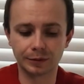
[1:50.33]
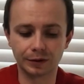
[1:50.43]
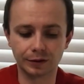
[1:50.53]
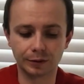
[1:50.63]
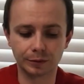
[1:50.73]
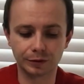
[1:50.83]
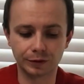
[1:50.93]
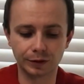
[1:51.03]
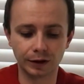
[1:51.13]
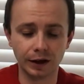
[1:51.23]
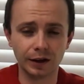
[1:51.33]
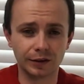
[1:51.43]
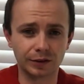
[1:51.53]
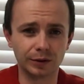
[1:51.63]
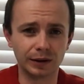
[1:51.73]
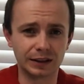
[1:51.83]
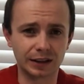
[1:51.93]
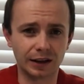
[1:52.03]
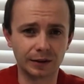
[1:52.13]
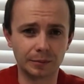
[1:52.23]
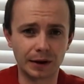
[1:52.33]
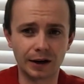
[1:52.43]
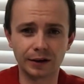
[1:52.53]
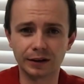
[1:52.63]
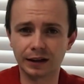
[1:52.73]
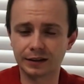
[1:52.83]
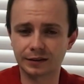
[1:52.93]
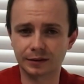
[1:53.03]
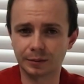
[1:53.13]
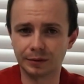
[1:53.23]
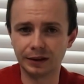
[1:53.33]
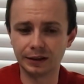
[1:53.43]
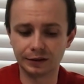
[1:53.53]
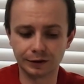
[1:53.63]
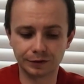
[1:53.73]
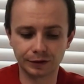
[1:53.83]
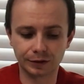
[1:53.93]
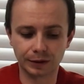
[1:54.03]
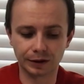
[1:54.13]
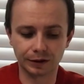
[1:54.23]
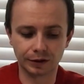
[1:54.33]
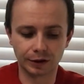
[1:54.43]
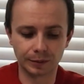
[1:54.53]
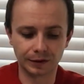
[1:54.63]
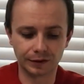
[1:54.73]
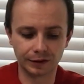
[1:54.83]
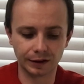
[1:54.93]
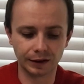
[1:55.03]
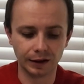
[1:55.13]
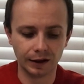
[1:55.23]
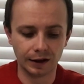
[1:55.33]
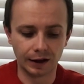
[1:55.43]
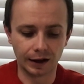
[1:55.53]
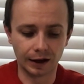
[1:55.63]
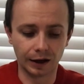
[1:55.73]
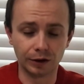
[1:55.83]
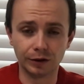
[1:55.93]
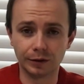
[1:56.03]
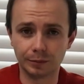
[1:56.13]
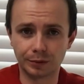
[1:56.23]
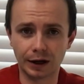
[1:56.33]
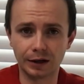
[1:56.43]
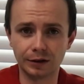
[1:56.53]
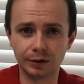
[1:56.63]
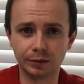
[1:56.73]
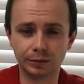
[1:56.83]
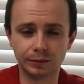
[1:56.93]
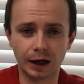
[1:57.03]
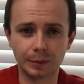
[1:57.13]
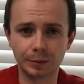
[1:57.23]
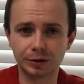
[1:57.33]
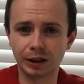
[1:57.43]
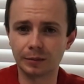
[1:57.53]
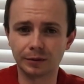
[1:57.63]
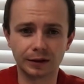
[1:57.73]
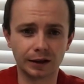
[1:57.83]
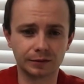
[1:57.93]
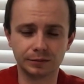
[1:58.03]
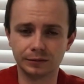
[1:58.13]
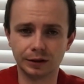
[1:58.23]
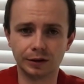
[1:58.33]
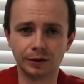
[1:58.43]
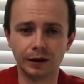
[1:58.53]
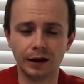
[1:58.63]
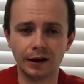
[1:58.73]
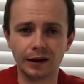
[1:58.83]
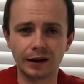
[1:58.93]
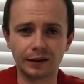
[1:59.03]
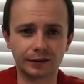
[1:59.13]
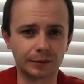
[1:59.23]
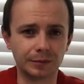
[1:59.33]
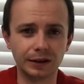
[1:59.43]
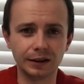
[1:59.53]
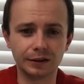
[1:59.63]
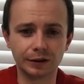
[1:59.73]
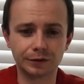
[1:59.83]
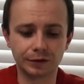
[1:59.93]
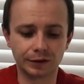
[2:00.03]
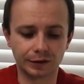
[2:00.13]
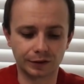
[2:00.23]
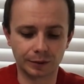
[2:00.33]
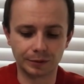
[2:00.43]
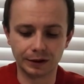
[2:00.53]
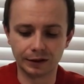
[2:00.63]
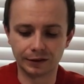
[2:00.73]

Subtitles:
been done before. So it's got a barrel that's completely different to what you'd normally see, a brand new hop-up chamber that, you know, is completely different. It's completely